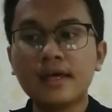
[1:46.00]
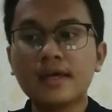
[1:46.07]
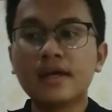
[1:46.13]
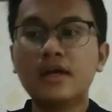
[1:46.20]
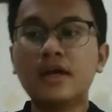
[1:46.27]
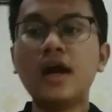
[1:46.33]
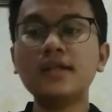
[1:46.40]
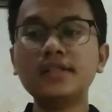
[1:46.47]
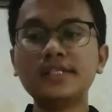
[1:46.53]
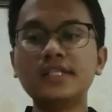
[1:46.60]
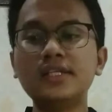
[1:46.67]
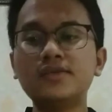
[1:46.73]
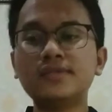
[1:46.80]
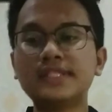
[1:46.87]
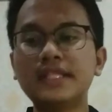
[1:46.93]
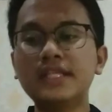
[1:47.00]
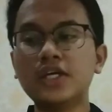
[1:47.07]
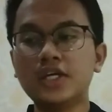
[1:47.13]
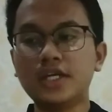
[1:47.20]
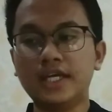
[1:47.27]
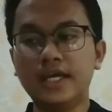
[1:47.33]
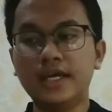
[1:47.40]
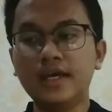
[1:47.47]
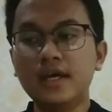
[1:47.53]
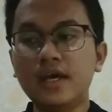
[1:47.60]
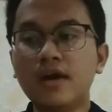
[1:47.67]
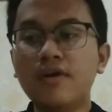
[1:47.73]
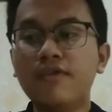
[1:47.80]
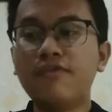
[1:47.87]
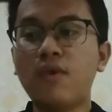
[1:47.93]
continuous learning
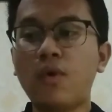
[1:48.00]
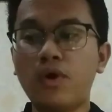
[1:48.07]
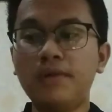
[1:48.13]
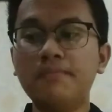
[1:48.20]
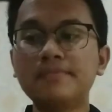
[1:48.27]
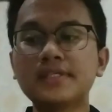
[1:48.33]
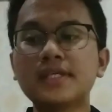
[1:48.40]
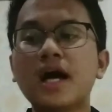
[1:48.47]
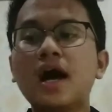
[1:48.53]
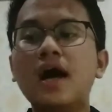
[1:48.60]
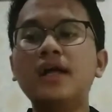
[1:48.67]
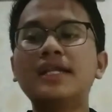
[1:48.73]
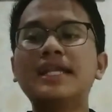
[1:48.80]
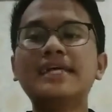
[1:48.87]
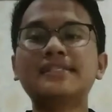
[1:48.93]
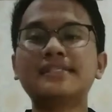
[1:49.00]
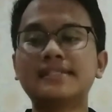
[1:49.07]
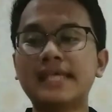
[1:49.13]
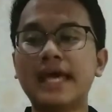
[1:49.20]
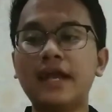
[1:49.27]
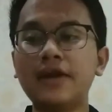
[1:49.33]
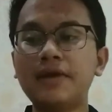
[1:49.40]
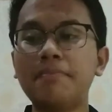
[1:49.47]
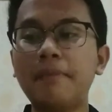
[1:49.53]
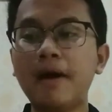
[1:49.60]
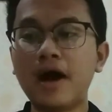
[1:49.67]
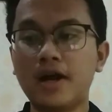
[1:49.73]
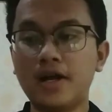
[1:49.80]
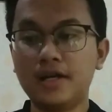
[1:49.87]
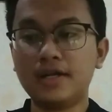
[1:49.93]
forms a necessary
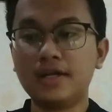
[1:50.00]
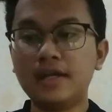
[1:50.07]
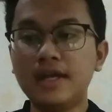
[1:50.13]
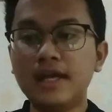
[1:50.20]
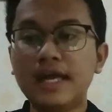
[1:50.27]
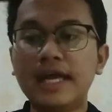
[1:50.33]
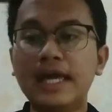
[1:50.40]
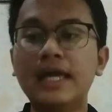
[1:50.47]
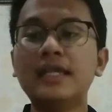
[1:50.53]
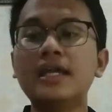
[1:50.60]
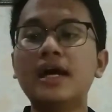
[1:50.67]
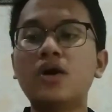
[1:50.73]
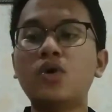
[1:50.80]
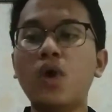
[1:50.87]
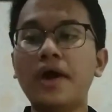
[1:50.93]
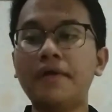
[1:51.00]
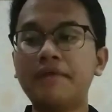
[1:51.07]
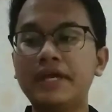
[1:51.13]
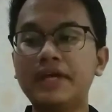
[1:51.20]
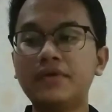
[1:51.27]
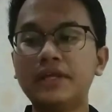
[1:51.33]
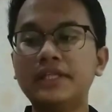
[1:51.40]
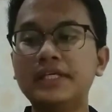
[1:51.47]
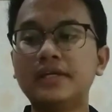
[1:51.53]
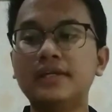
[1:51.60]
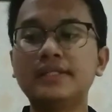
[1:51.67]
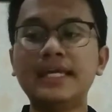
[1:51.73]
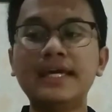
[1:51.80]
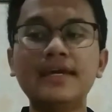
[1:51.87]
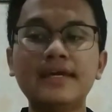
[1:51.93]
part in acquiring critical
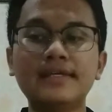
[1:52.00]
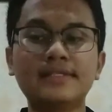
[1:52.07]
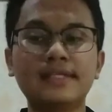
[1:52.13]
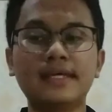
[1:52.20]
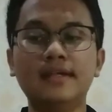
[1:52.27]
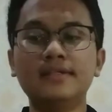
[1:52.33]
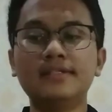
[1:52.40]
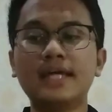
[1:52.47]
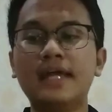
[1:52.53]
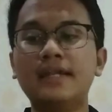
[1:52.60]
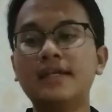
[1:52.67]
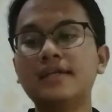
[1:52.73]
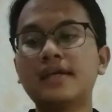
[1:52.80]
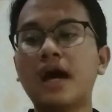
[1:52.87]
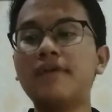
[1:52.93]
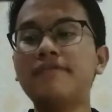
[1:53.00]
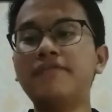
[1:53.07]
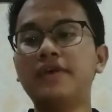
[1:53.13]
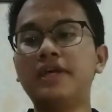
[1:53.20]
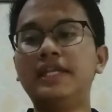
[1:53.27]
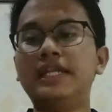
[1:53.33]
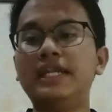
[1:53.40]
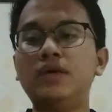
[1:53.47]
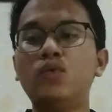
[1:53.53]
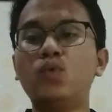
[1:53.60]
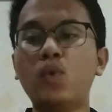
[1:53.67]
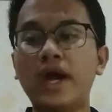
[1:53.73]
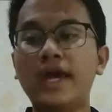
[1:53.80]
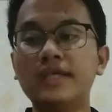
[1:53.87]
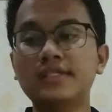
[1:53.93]
thinking skills and discovering new
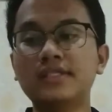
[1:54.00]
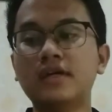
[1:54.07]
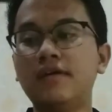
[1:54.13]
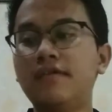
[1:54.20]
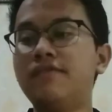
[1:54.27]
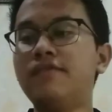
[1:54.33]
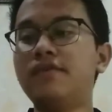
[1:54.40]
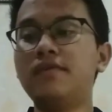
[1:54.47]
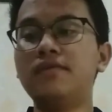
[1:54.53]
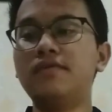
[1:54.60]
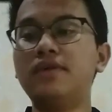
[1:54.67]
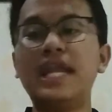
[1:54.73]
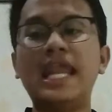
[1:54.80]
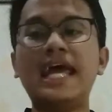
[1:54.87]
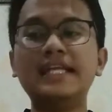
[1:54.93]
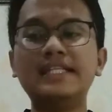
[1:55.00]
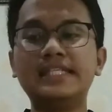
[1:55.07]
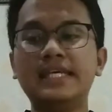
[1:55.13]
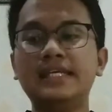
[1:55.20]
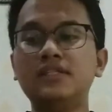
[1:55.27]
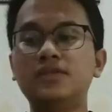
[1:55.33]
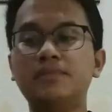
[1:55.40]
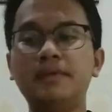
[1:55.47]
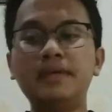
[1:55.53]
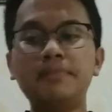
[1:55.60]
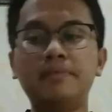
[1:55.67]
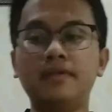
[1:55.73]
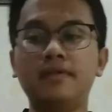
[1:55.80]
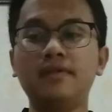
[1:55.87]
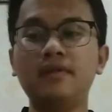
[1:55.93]
ways of relating to
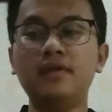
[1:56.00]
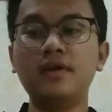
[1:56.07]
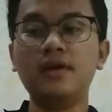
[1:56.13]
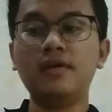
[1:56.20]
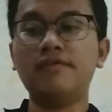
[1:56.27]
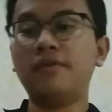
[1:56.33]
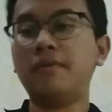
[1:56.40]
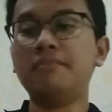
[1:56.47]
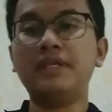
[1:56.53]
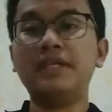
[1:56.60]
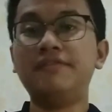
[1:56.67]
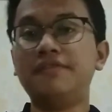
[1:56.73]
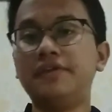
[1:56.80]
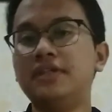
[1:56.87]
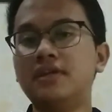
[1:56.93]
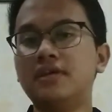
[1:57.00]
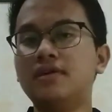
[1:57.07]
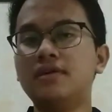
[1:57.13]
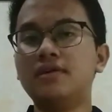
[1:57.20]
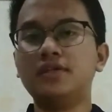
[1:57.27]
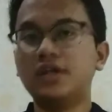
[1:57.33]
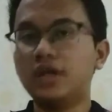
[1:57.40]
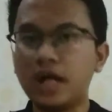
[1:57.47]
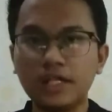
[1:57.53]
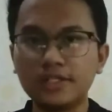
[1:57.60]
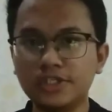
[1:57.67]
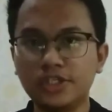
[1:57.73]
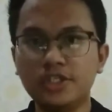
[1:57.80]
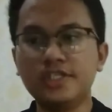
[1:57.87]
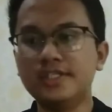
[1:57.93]
people from different
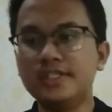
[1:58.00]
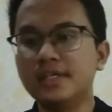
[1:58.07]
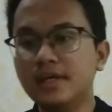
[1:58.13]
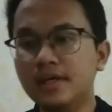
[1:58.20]
cultures.